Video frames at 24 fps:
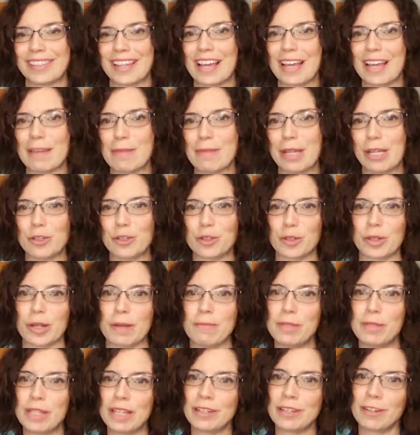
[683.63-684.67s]
I make sure I'm
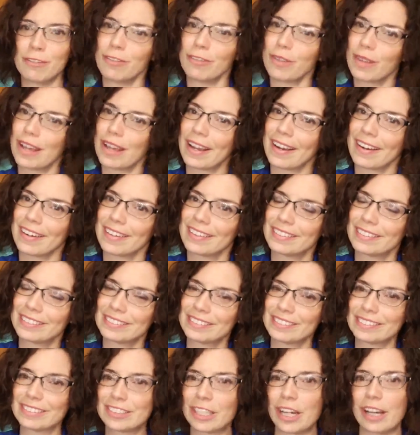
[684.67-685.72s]
done over there
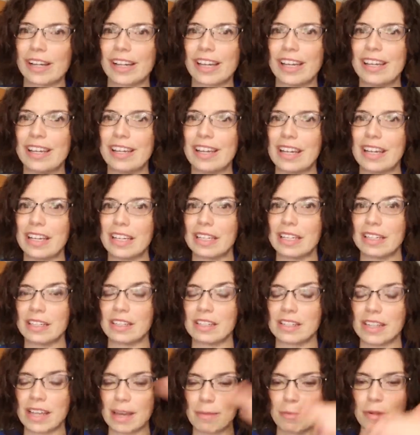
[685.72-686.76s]
talking
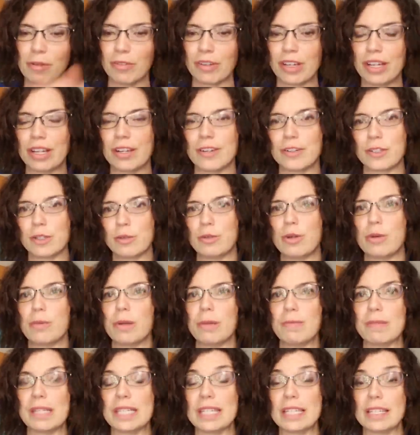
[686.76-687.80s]
and I'm over here so nobody
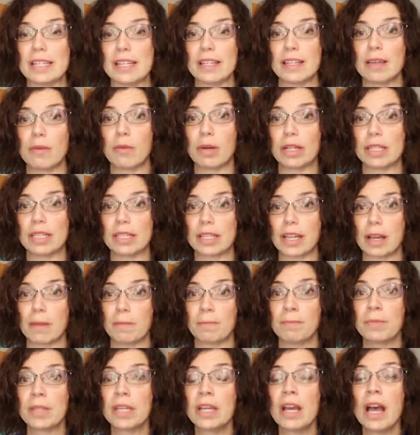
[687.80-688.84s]
misses it that wants to come.
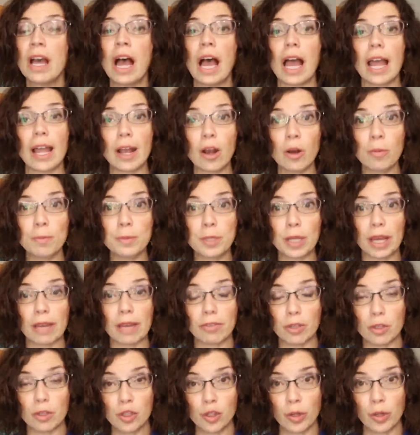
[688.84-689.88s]
I hope to have
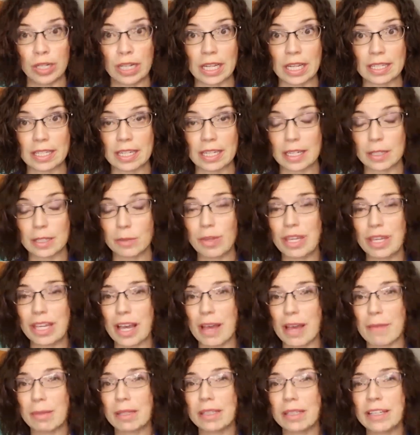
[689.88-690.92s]
you join us next week.
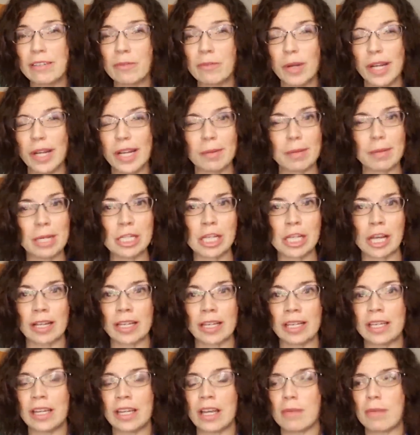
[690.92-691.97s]
I believe we're gonna be
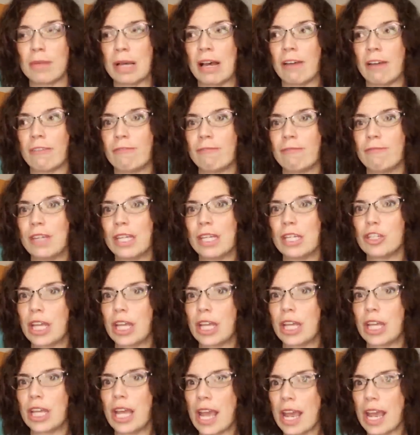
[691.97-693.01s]
talking about fish
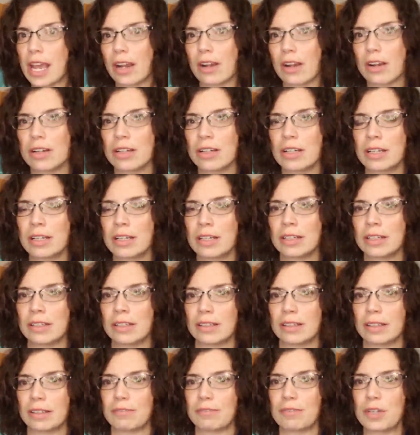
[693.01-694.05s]
care,
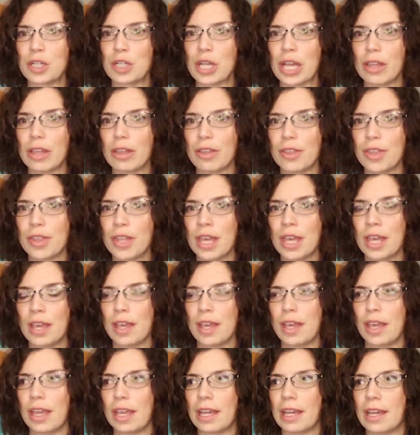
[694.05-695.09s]
like fish health,
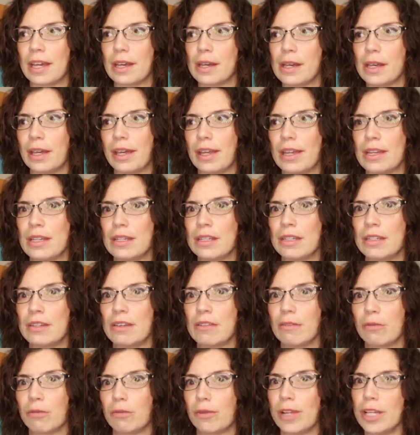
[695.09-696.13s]
and
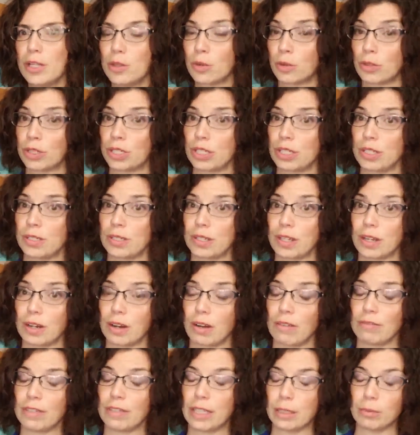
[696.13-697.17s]
resources that are
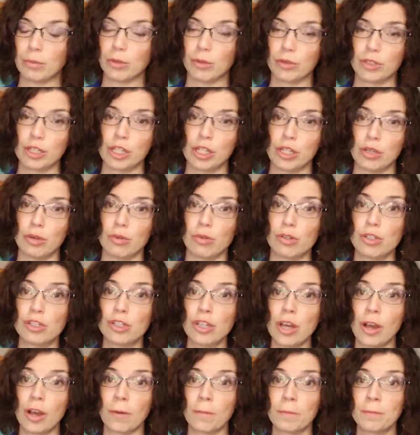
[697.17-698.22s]
available to you.
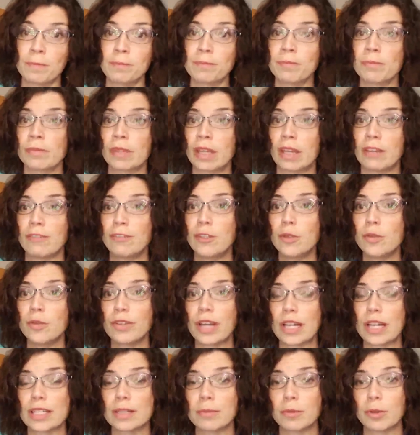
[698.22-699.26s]
So if you've
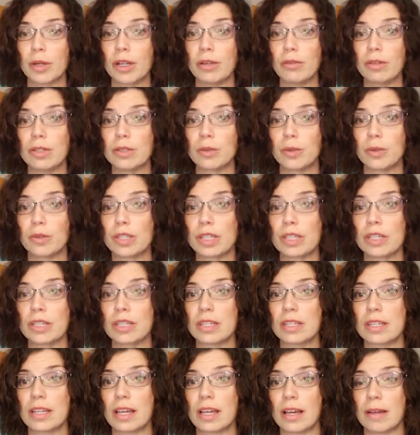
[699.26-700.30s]
got some great
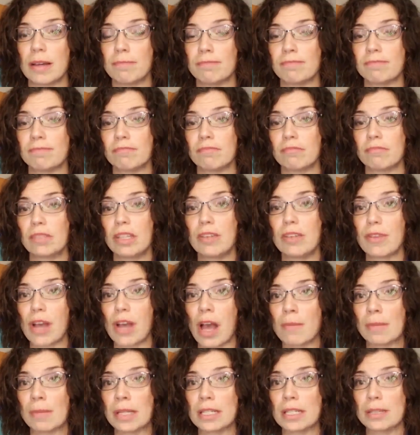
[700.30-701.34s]
resources, leave
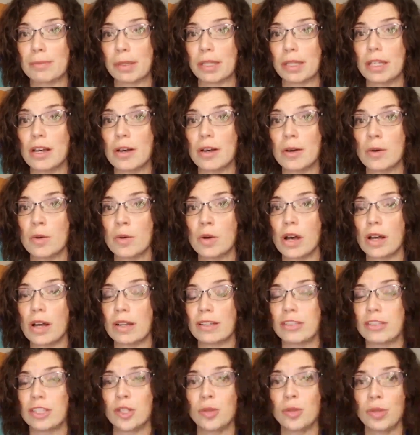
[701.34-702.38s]
comments below.
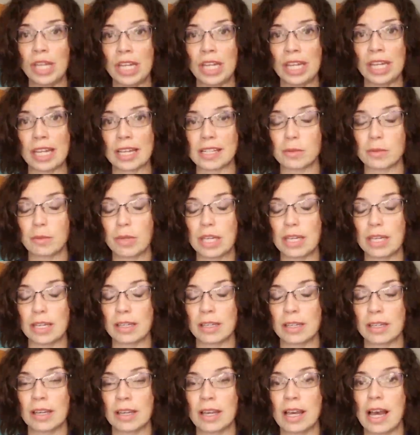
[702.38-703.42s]
Tune in next
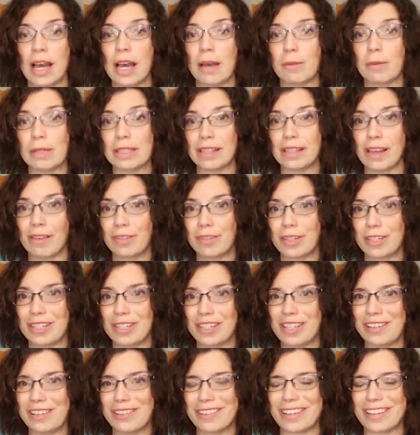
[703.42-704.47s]
week. I would love to
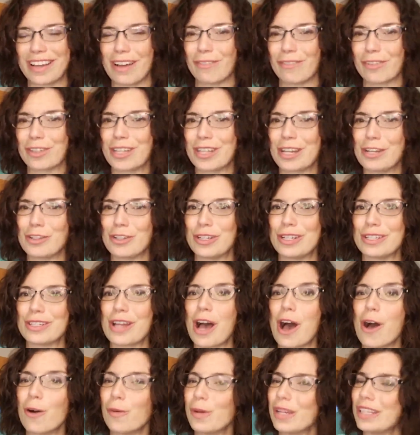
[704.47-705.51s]
see you. The conversation is
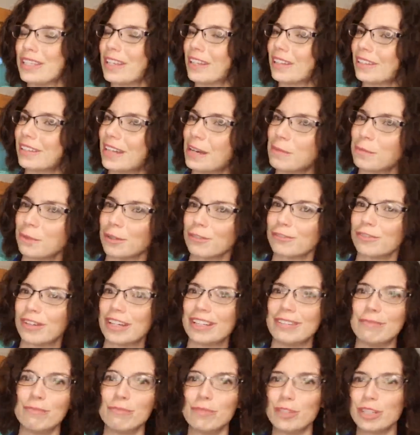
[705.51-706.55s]
always a lot more
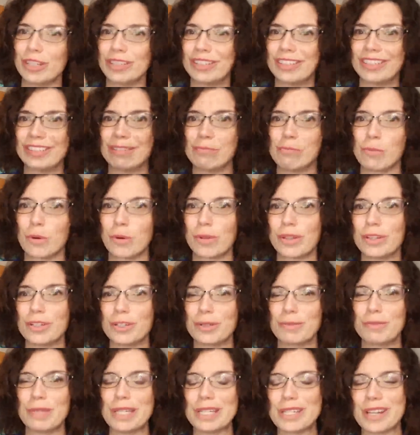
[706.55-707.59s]
fun, just more than
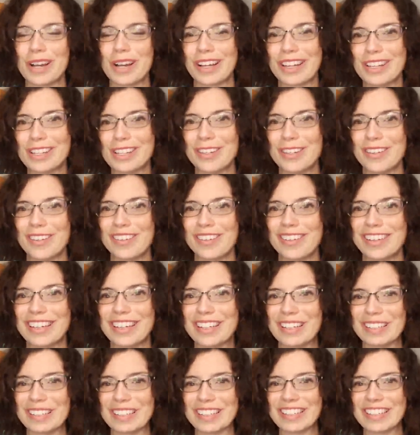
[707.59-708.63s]
just me talking to
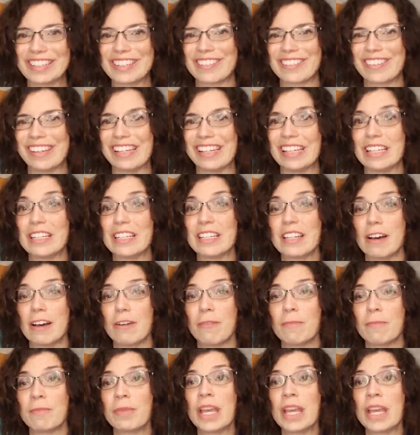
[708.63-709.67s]
a screen. So
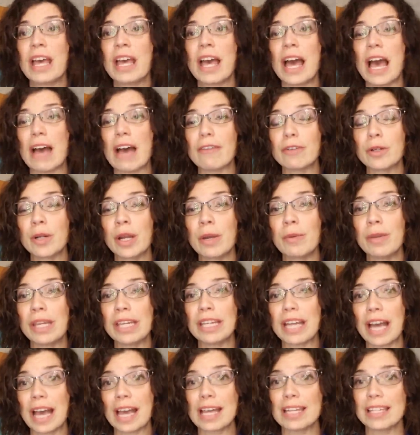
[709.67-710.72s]
have a great week,
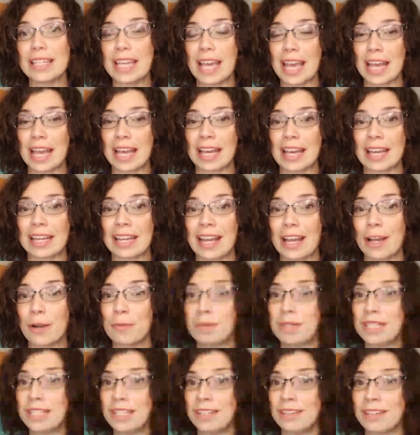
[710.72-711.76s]
guys, and I hope
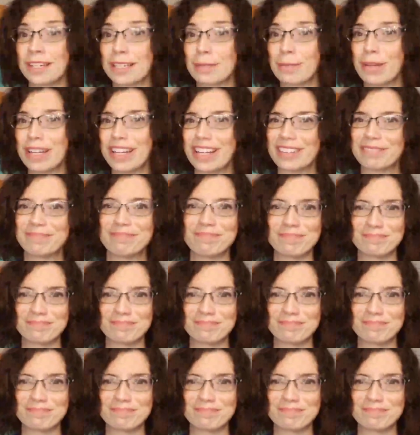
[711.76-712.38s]
to see you next Monday.